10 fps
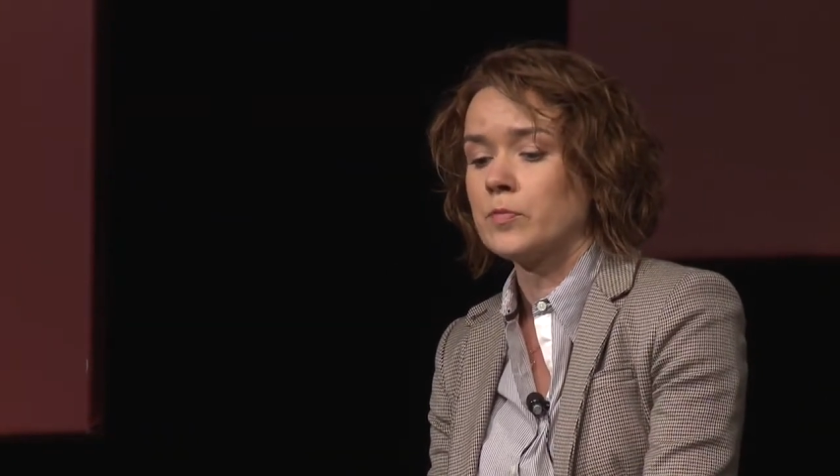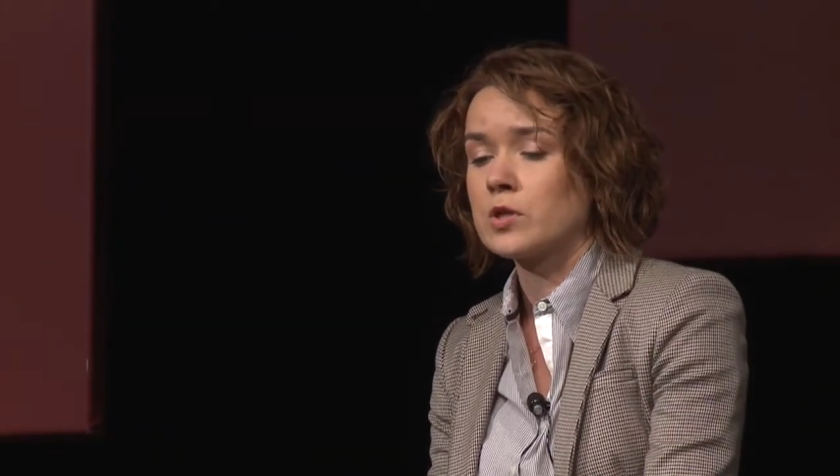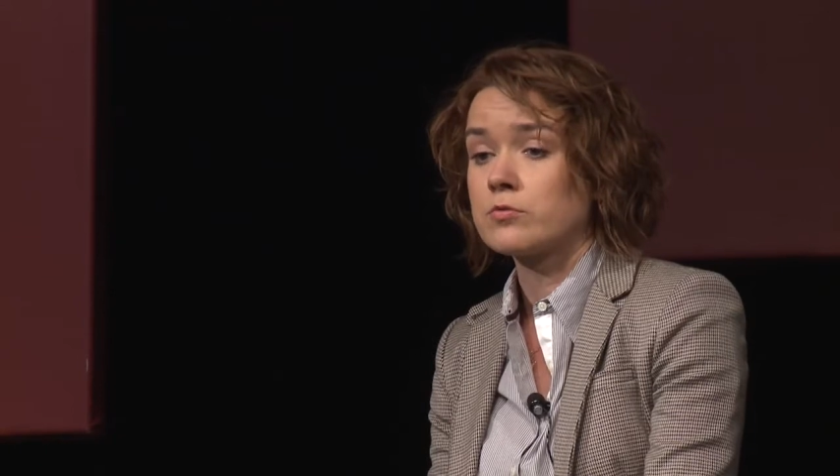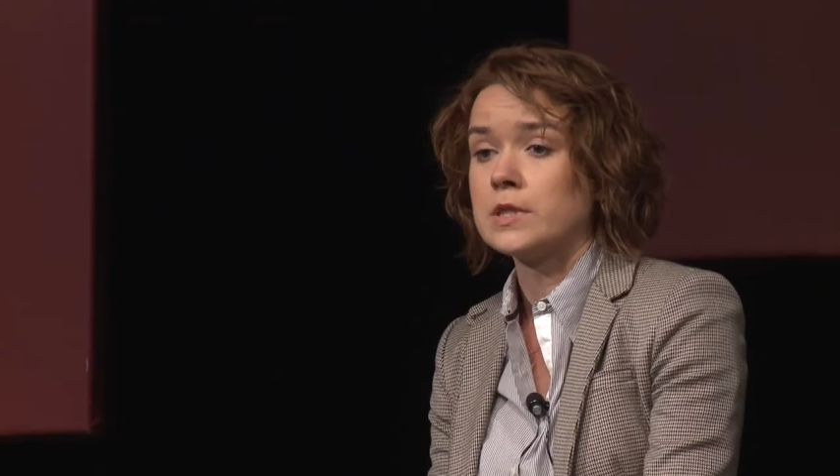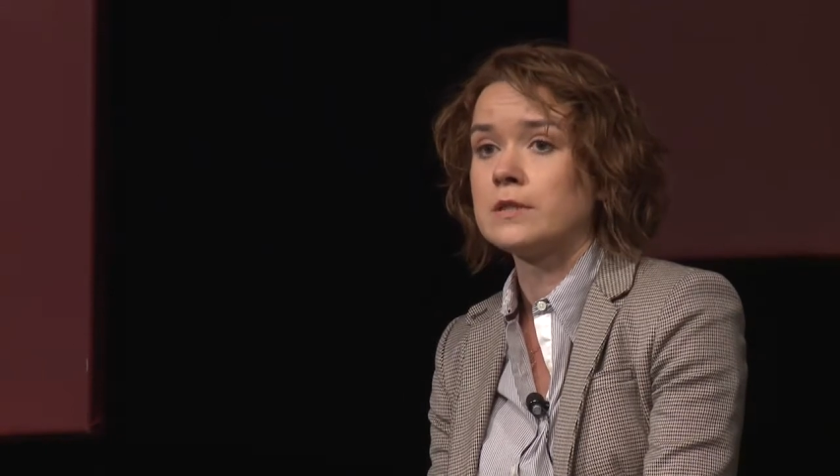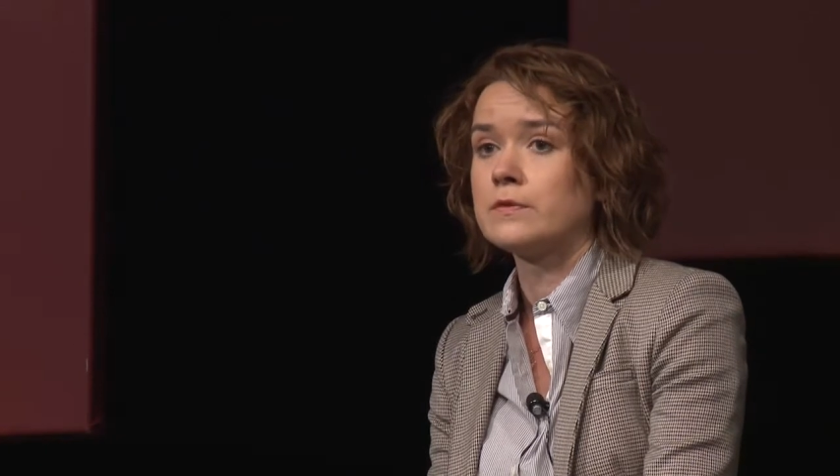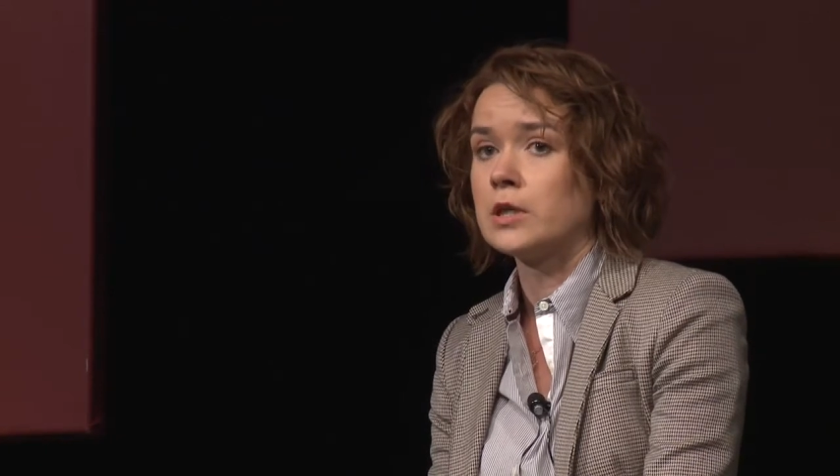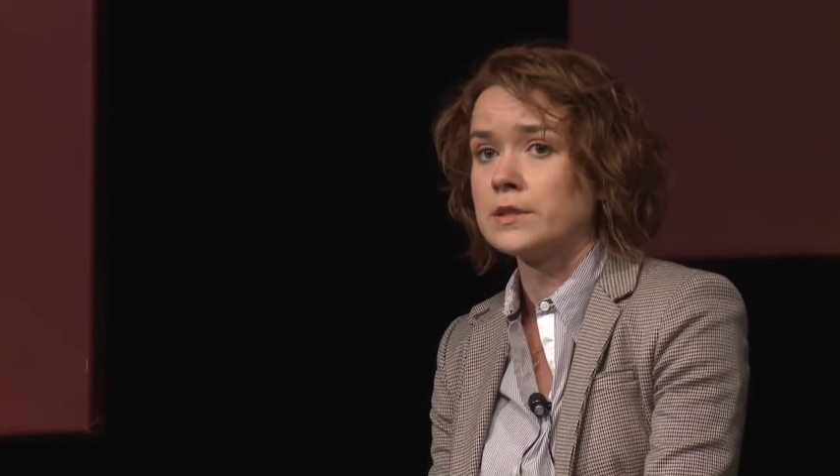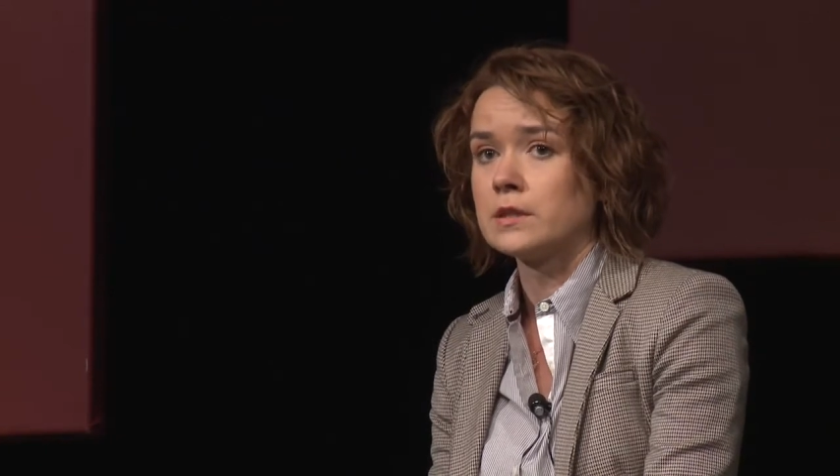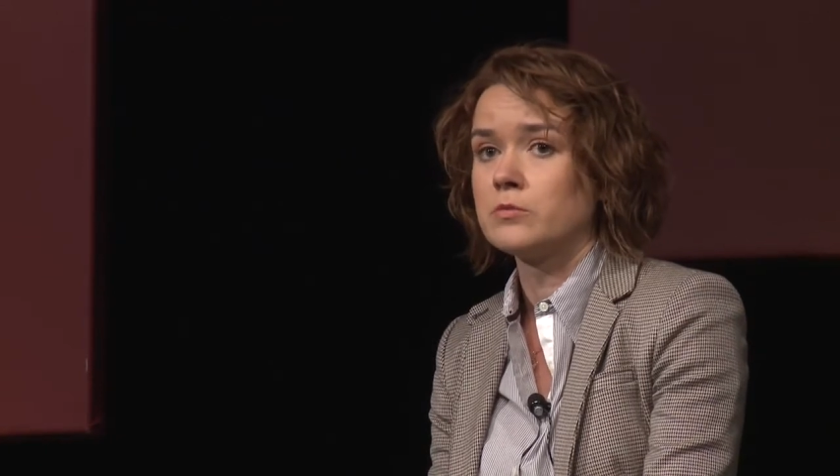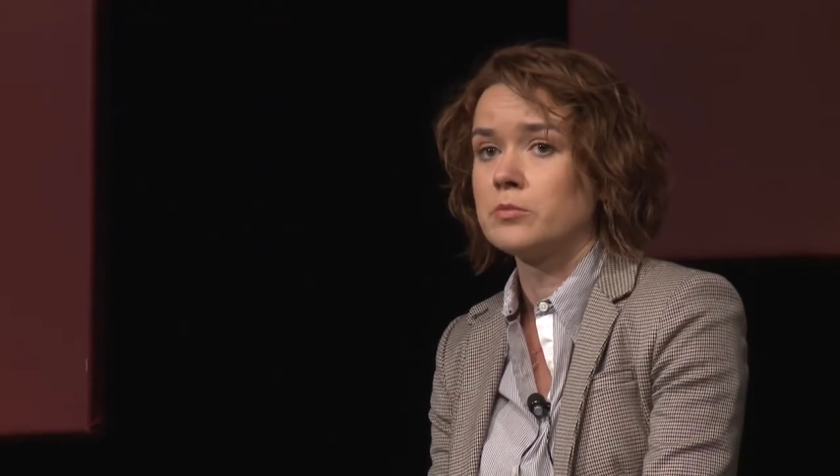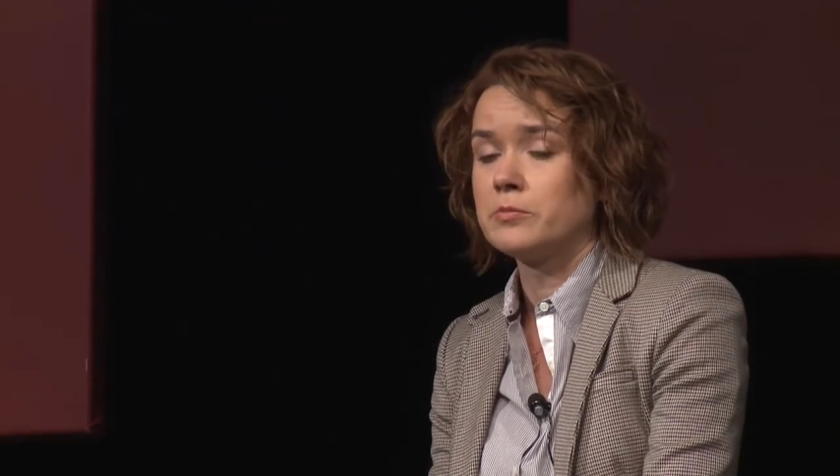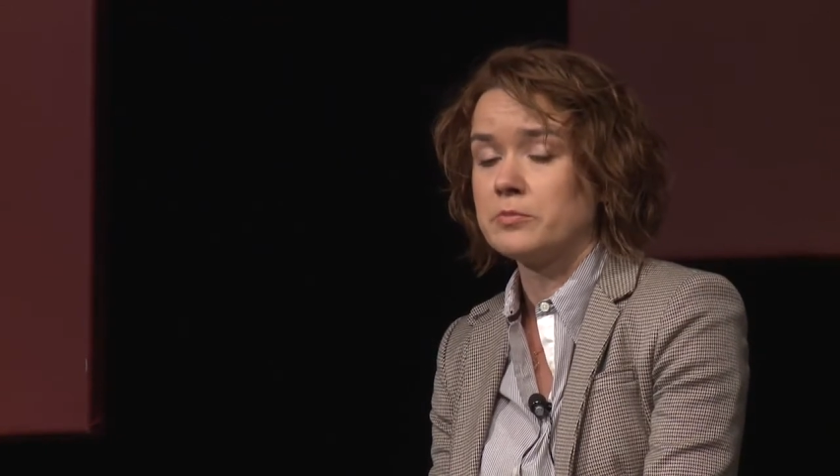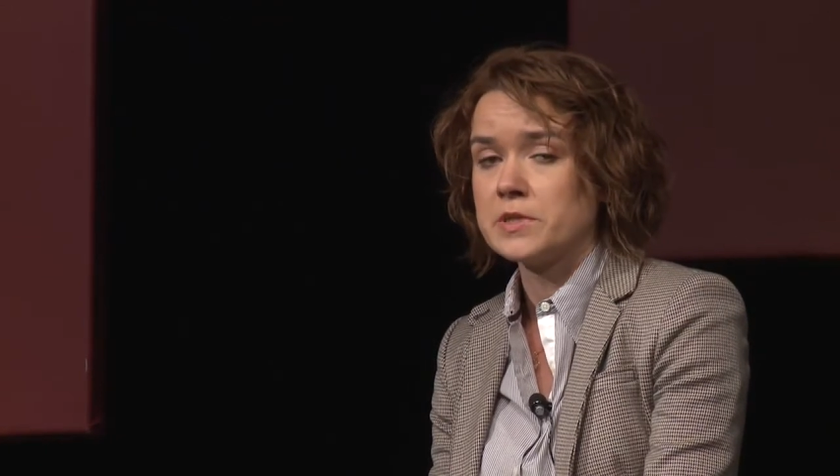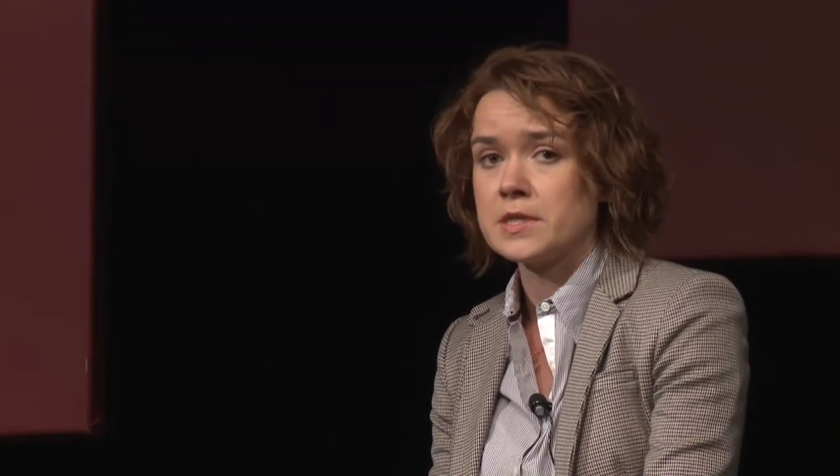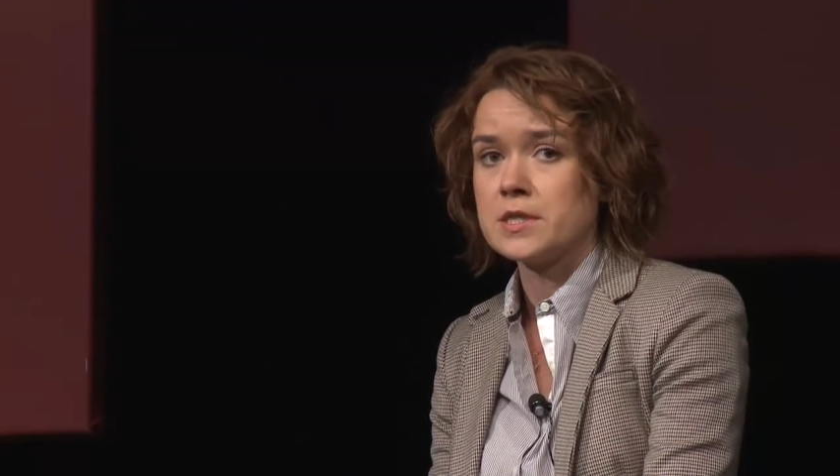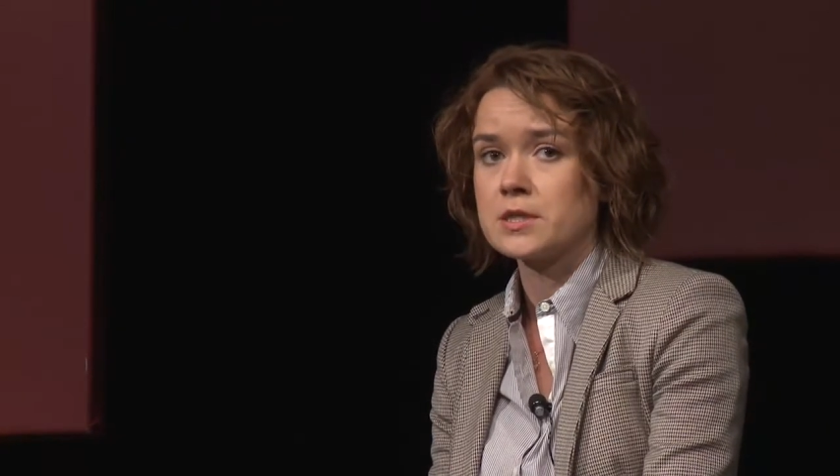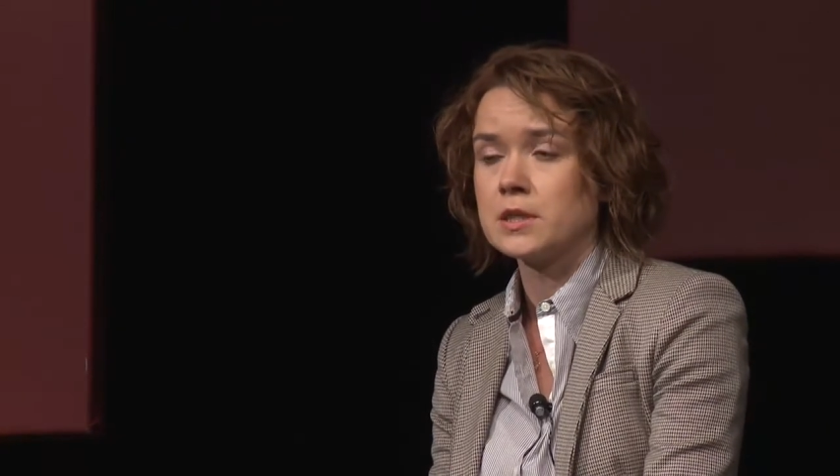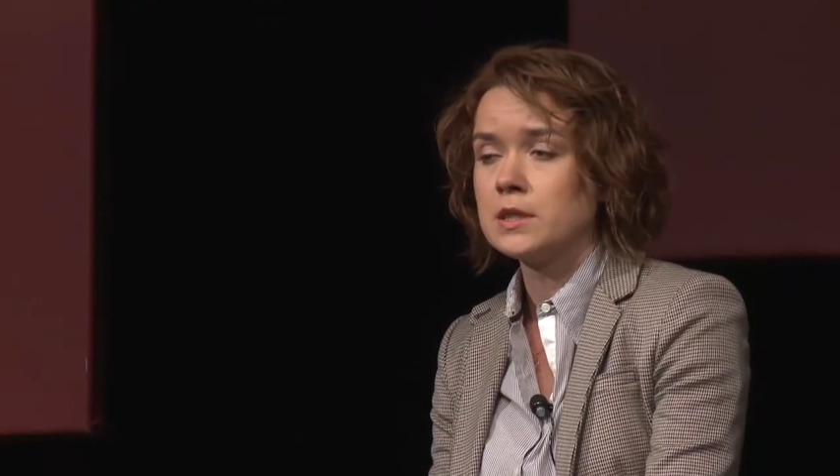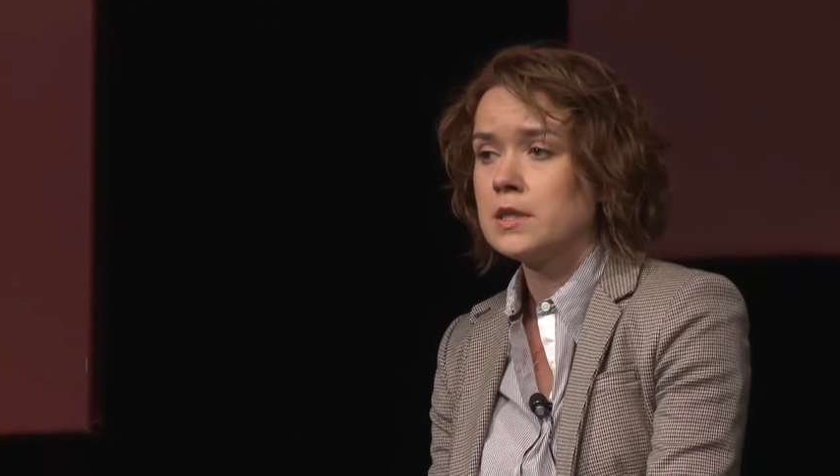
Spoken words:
creative content and mobile optimization.